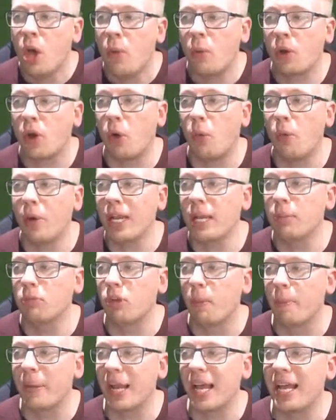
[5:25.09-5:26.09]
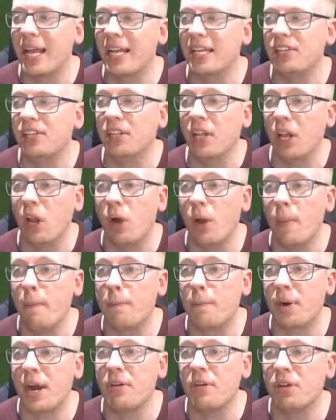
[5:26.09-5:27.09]
We've got Williams and Blair leading the line,
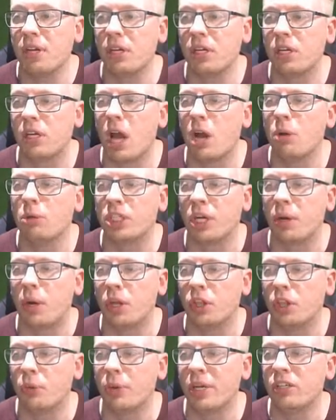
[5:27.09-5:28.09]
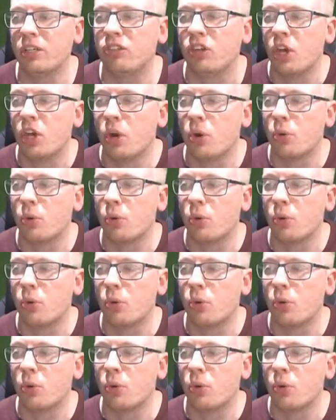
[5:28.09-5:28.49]
Brown and Ojo on the wings,